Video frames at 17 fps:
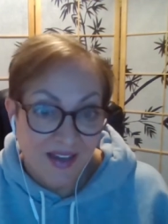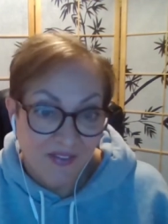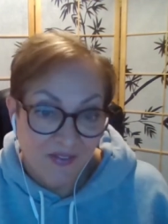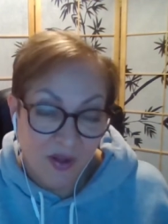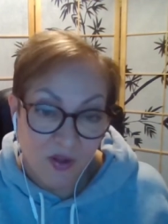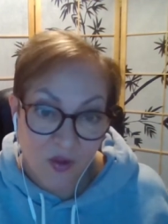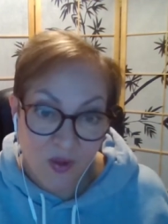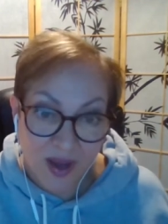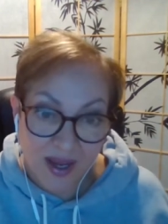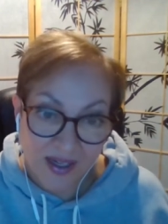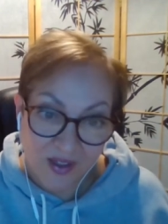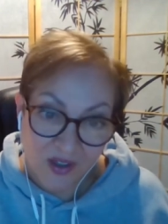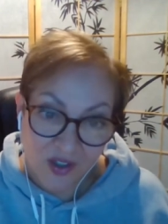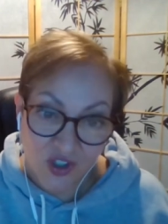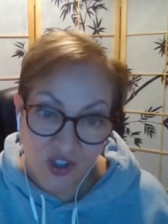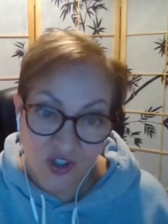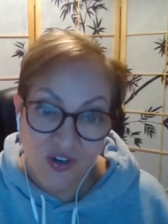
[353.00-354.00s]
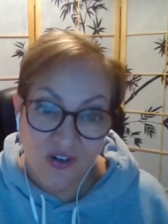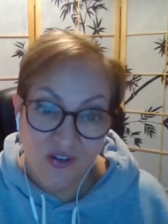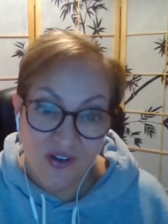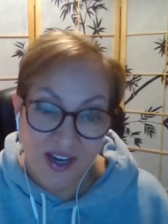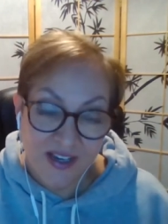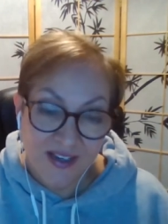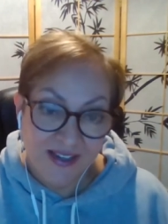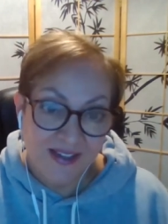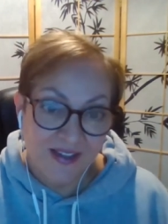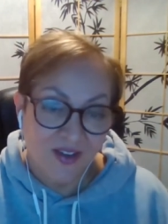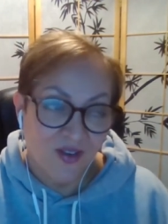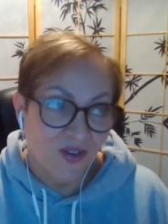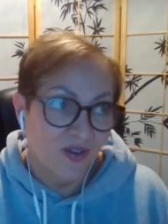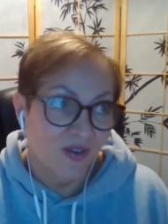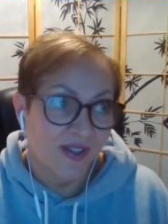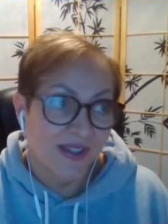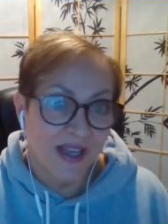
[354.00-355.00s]
It felt quite luxurious. The
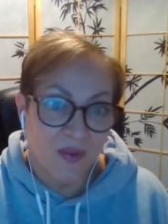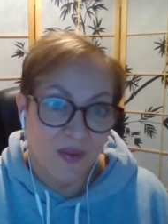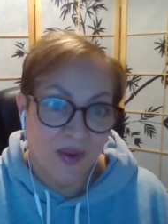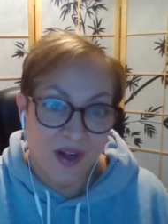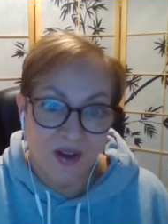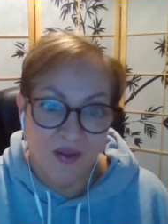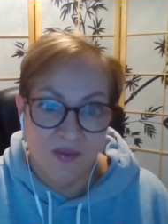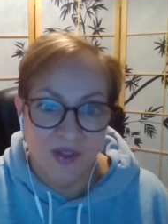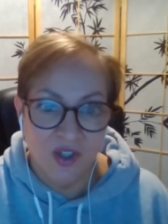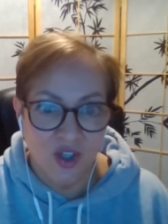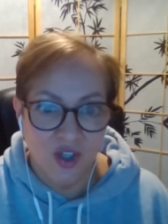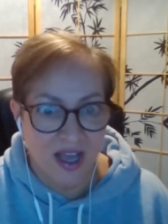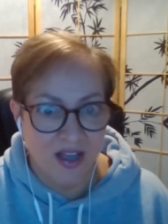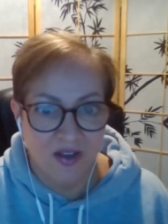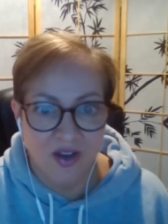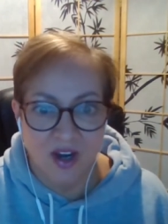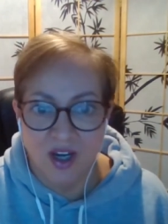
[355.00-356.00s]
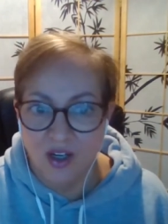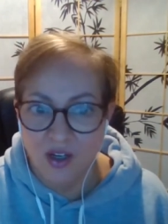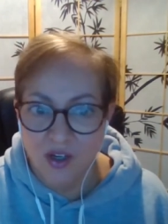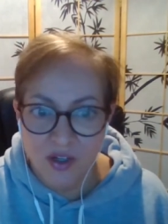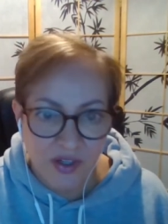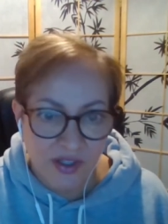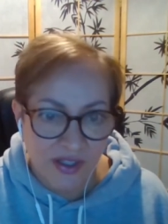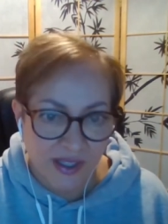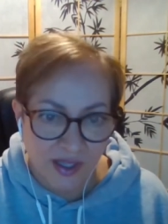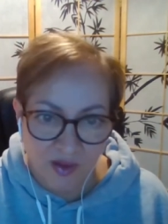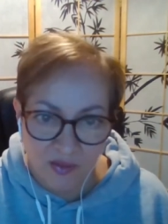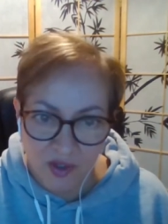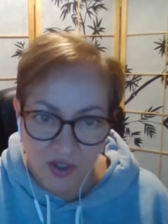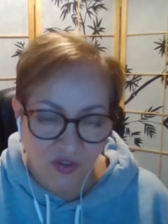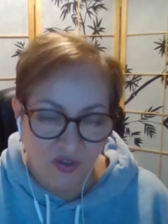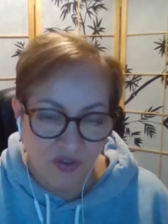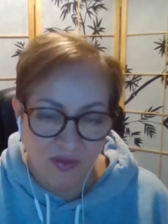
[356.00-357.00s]
course that I went on, which I learned so
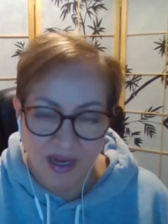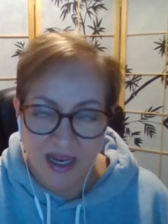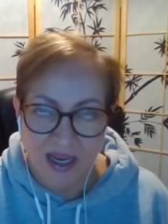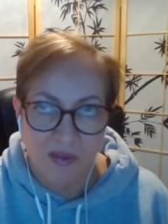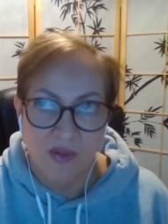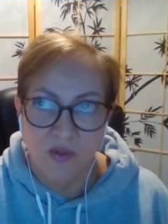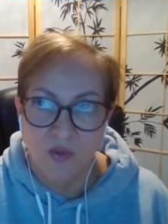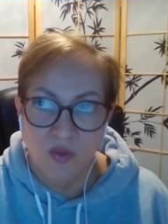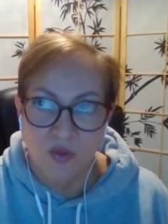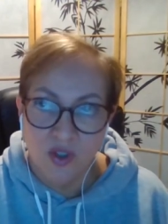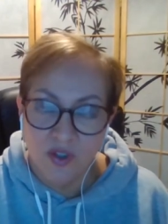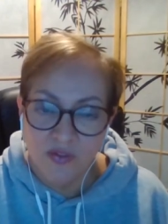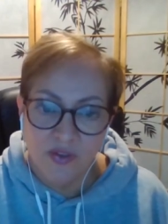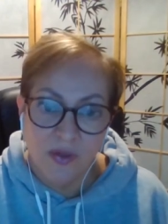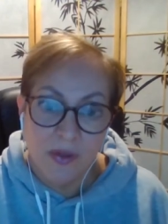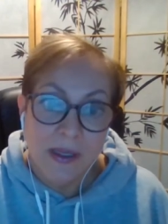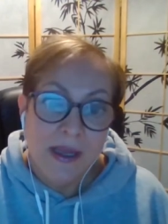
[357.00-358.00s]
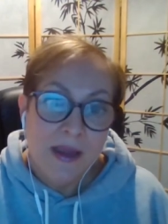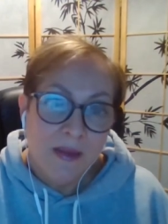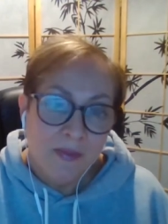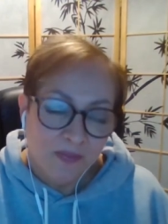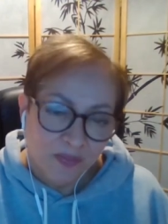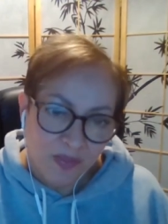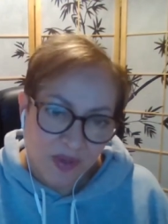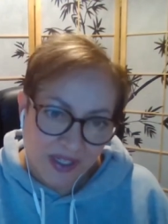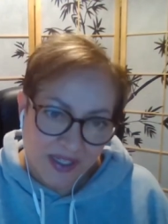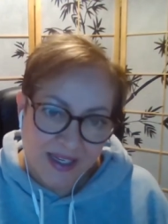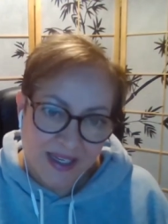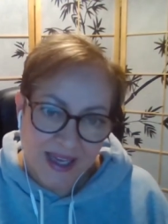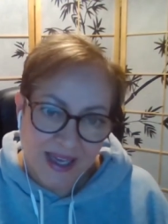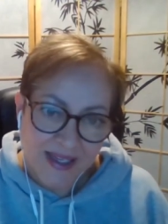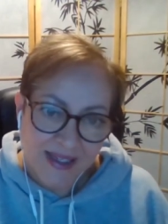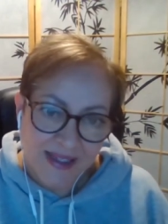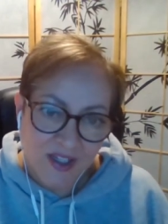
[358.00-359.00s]
much from it. It was wonderful. But I did
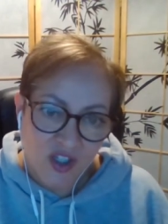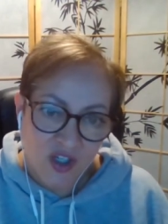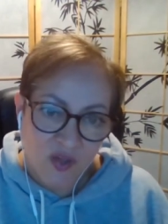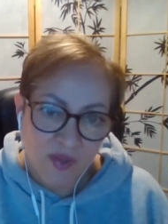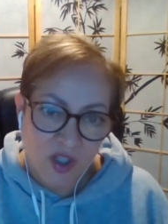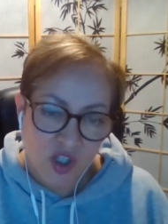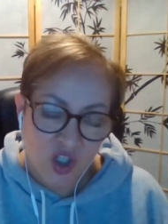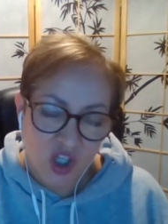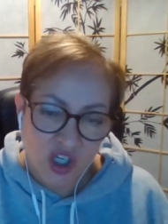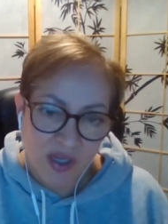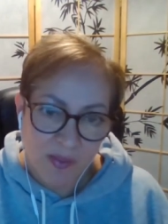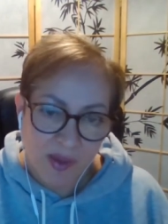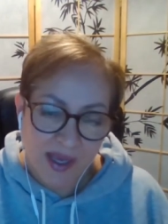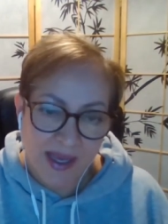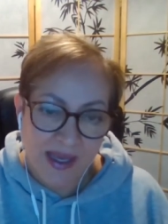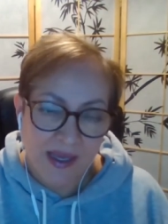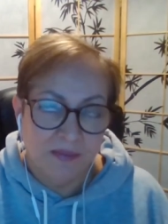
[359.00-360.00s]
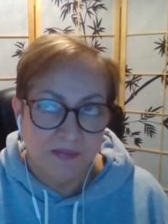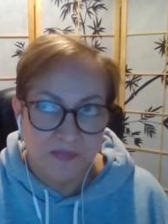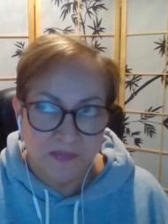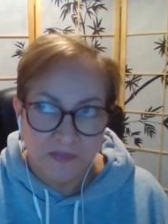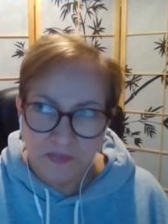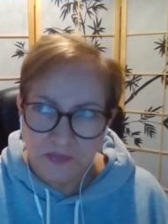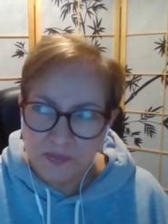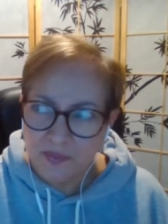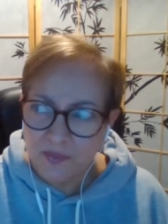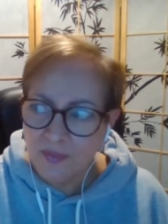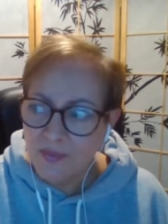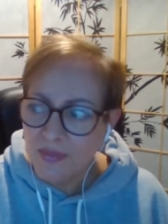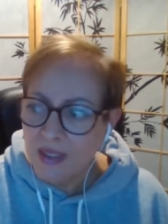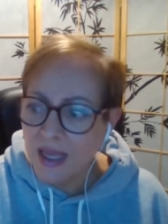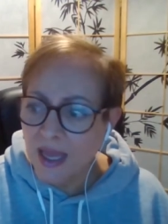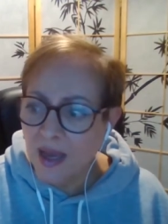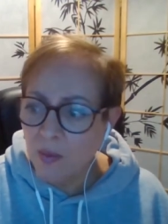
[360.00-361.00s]
get a session with a GP.
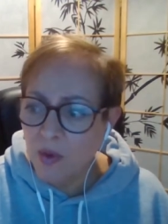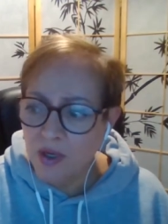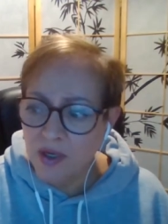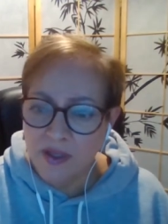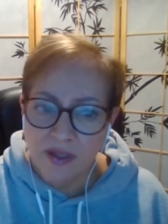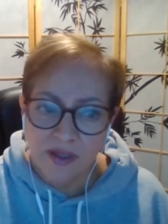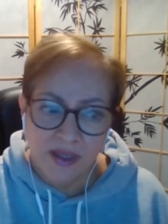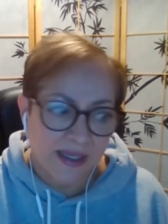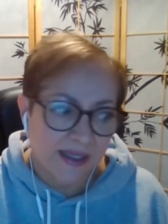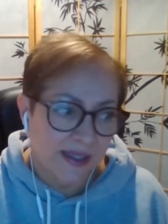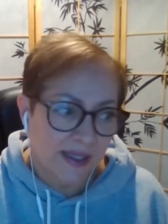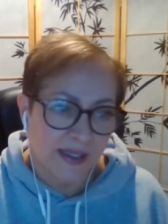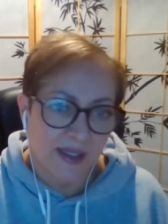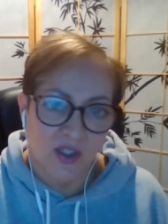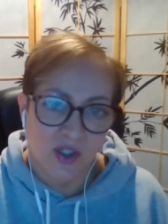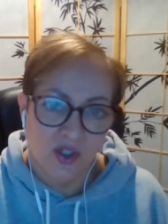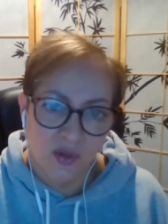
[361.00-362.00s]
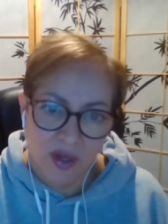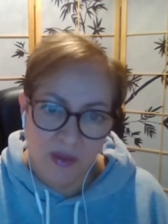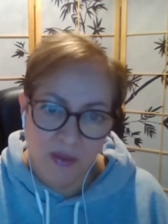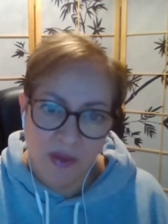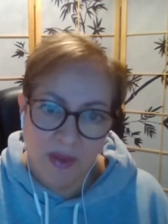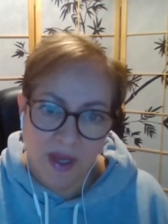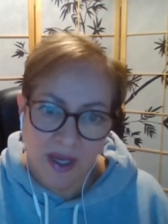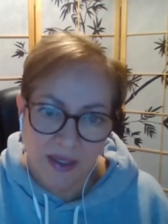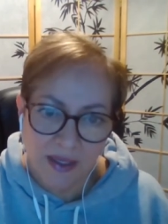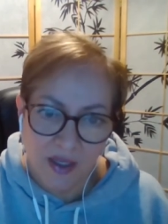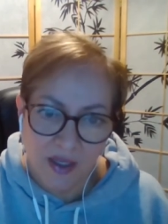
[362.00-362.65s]
And one of the things that stuck in my mind